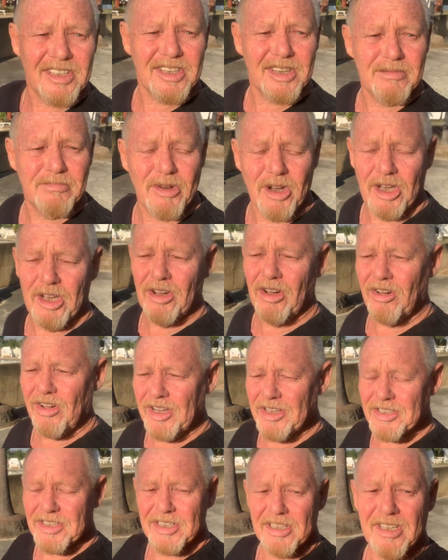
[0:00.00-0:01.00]
in my
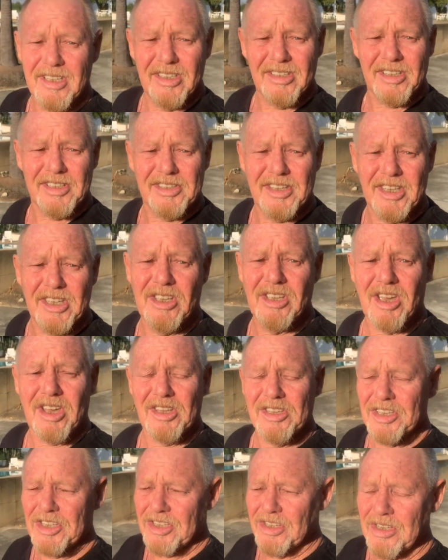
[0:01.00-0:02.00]
eye, so I think you
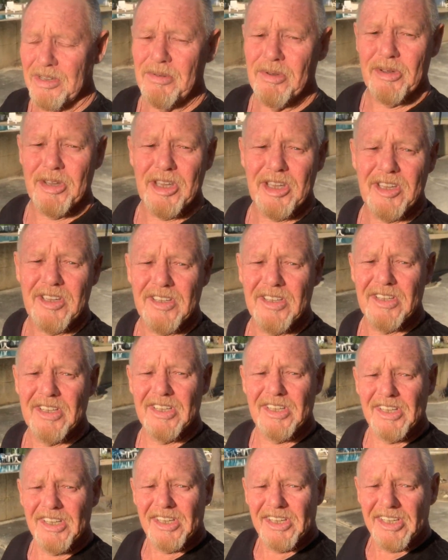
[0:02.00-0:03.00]
can see me.
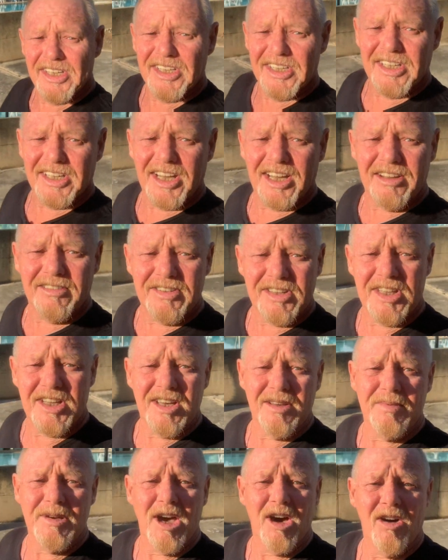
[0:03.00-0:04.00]
Over
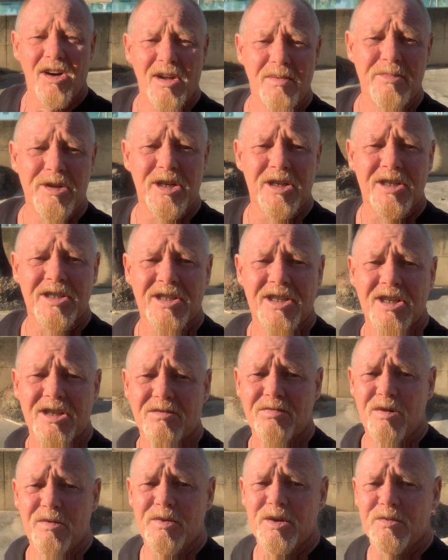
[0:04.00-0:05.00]
there behind me is the
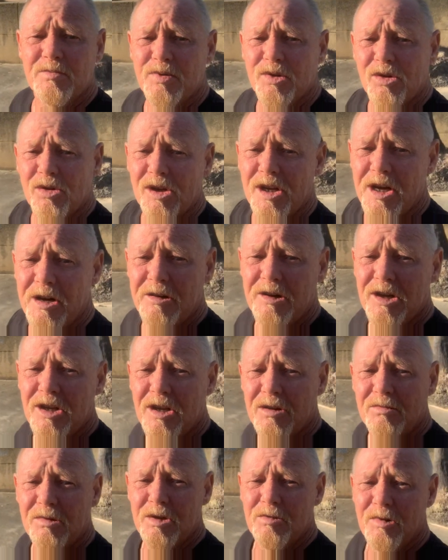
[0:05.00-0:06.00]
swimming pool area
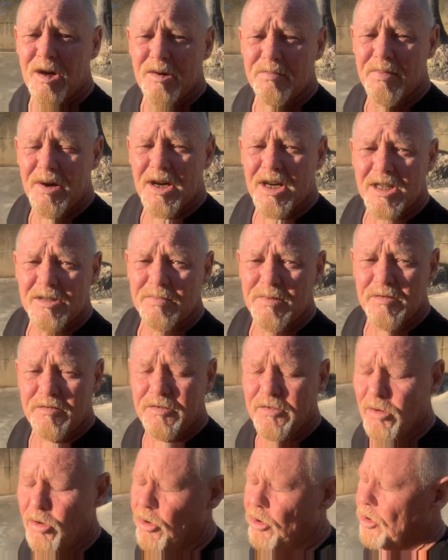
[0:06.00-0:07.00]
that we went past
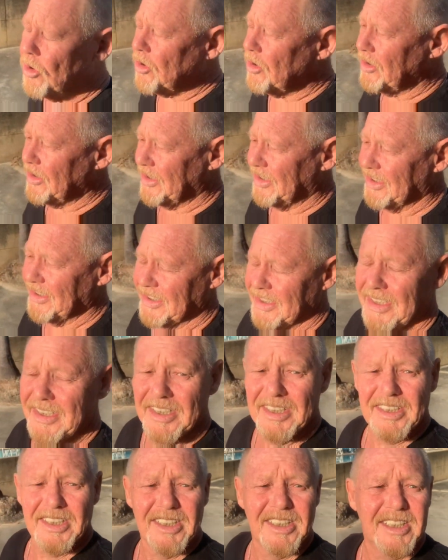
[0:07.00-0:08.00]
before.
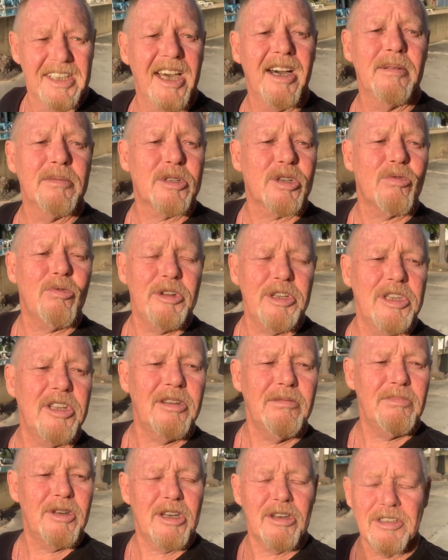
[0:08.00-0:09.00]
Yeah, I'm
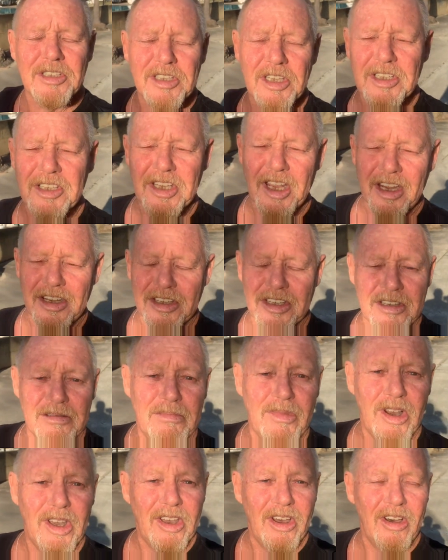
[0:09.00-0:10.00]
squinting because the sun's in
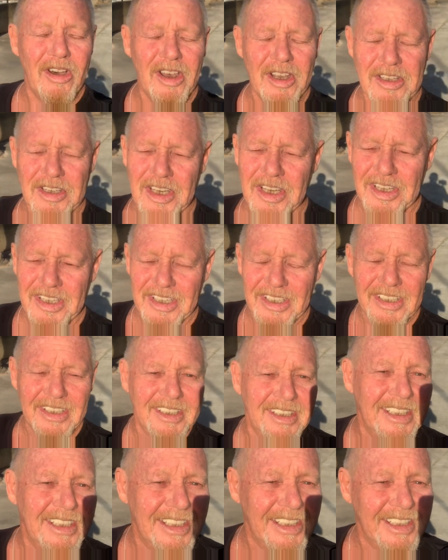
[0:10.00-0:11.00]
my eyes.
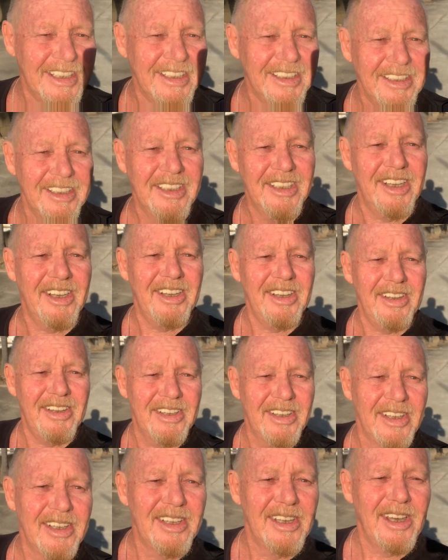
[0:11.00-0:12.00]
You know,
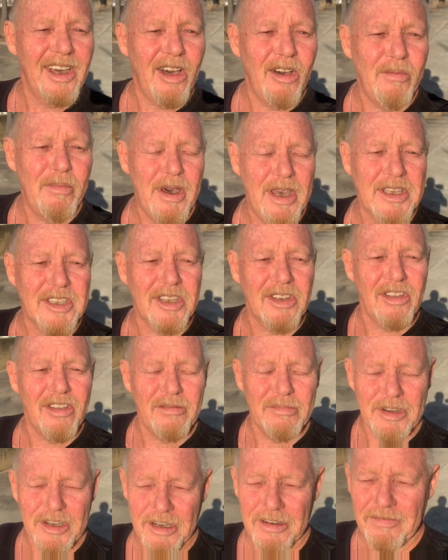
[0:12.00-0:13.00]
old mate
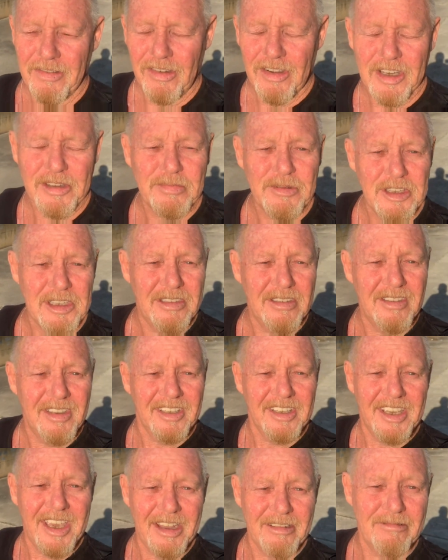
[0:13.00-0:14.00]
Simon advised me,
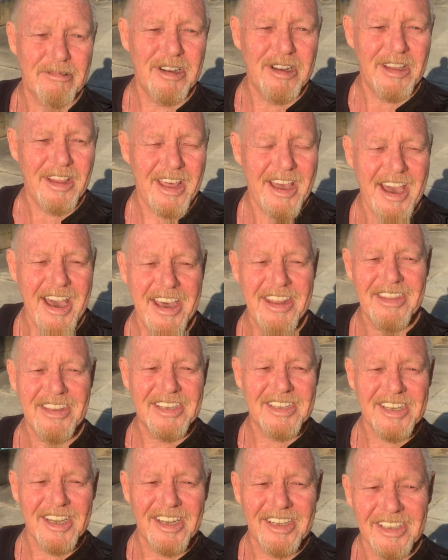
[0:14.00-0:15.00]
get rid of the hat and
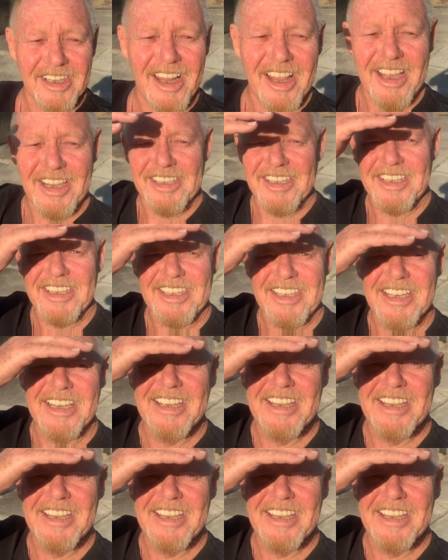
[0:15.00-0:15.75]
the sunglasses